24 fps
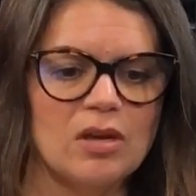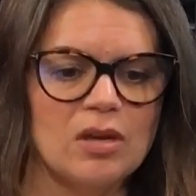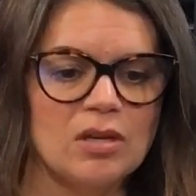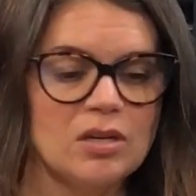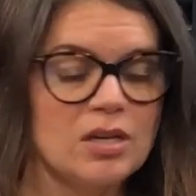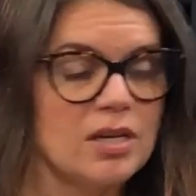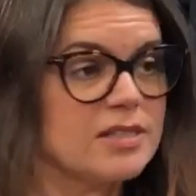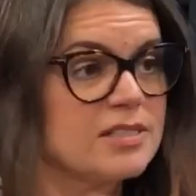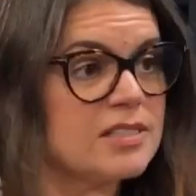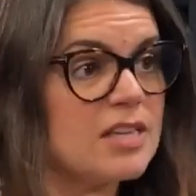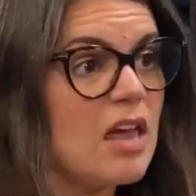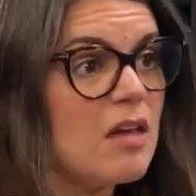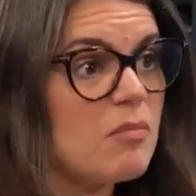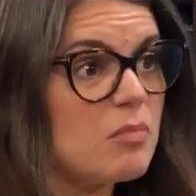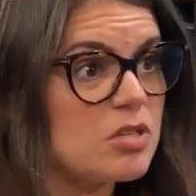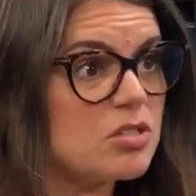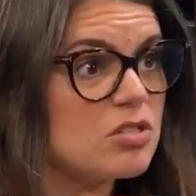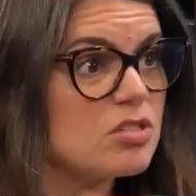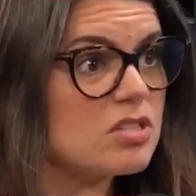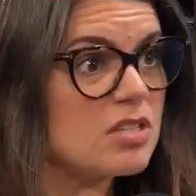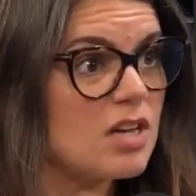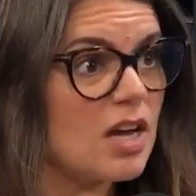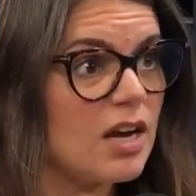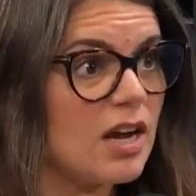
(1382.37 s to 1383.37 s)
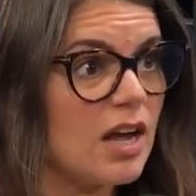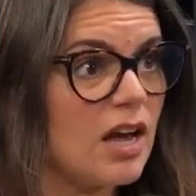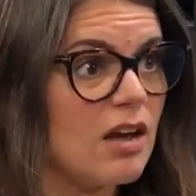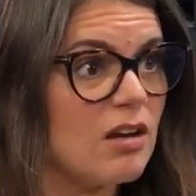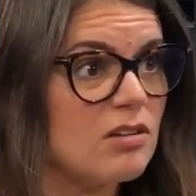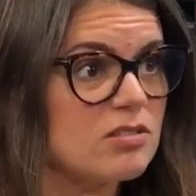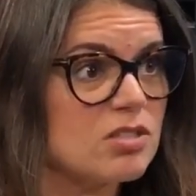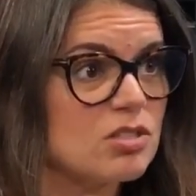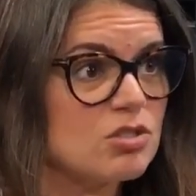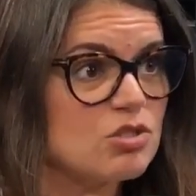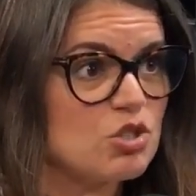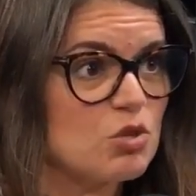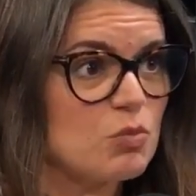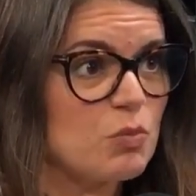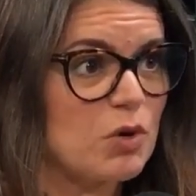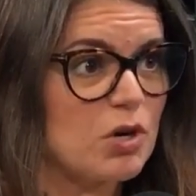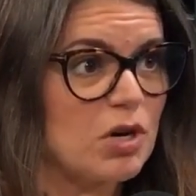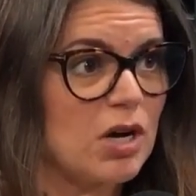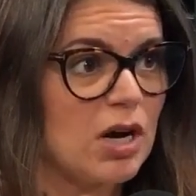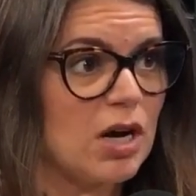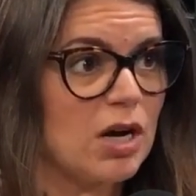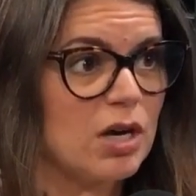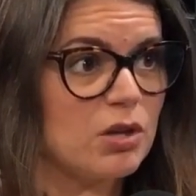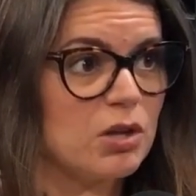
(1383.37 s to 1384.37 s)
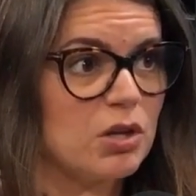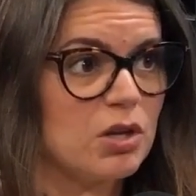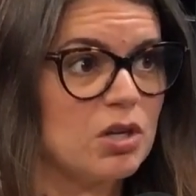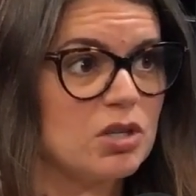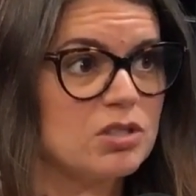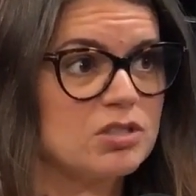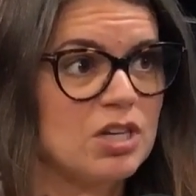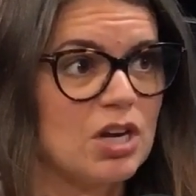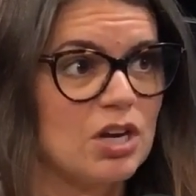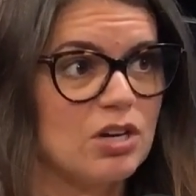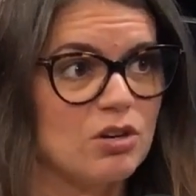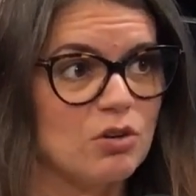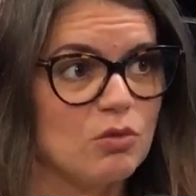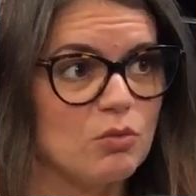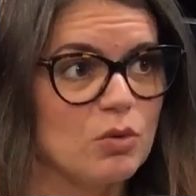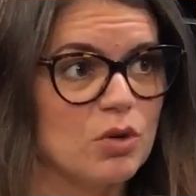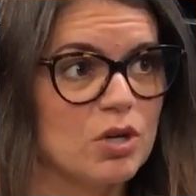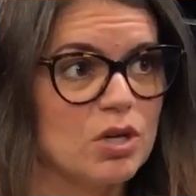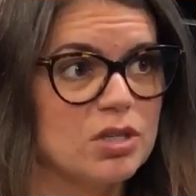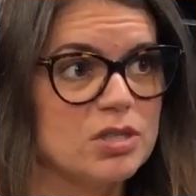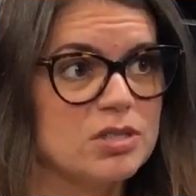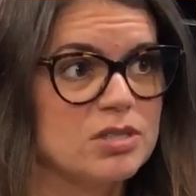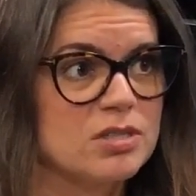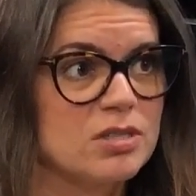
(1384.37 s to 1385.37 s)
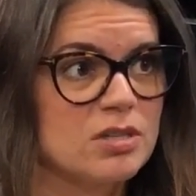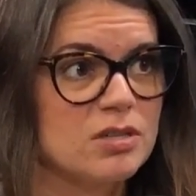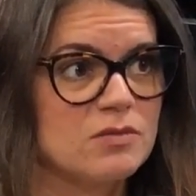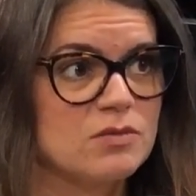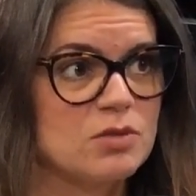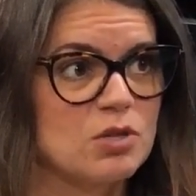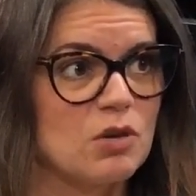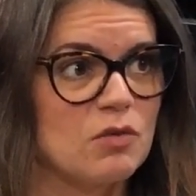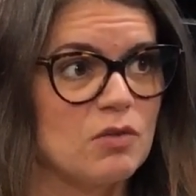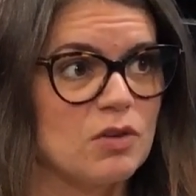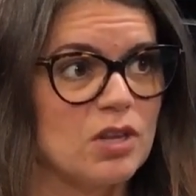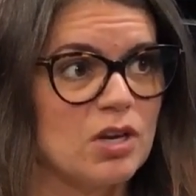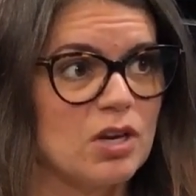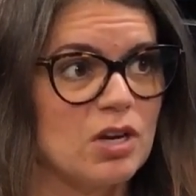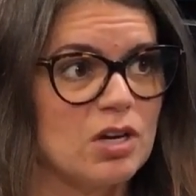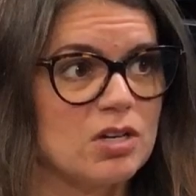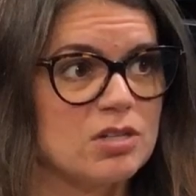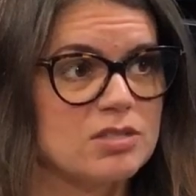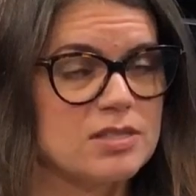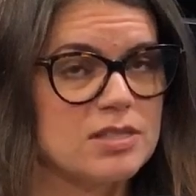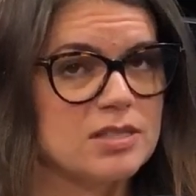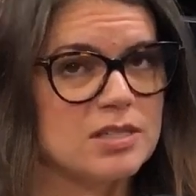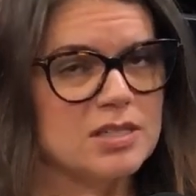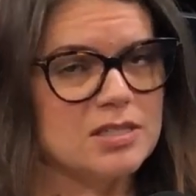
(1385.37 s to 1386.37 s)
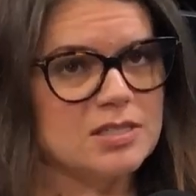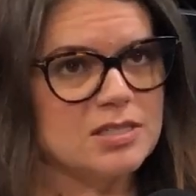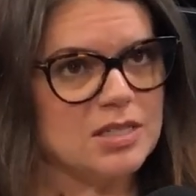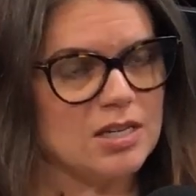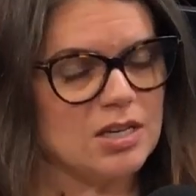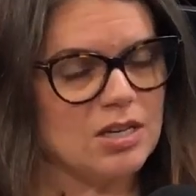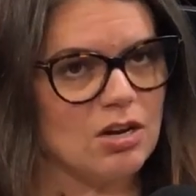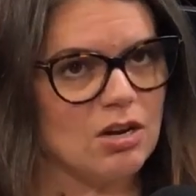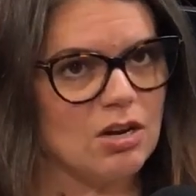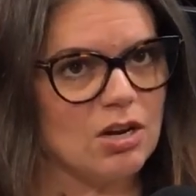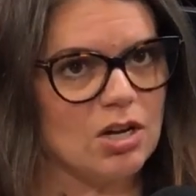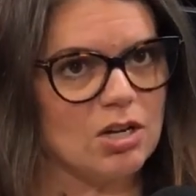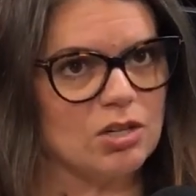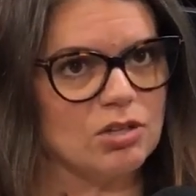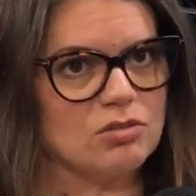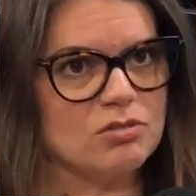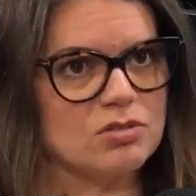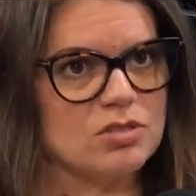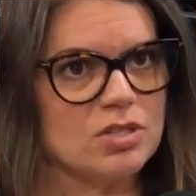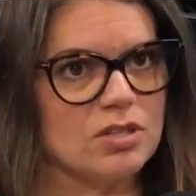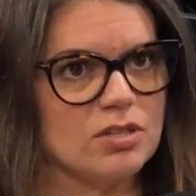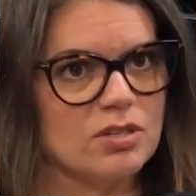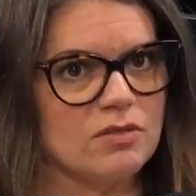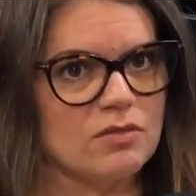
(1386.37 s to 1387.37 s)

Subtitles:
Nick Saban just got a house on Jupiter Island. Tiger Woods lives over there. Celine Dion used to live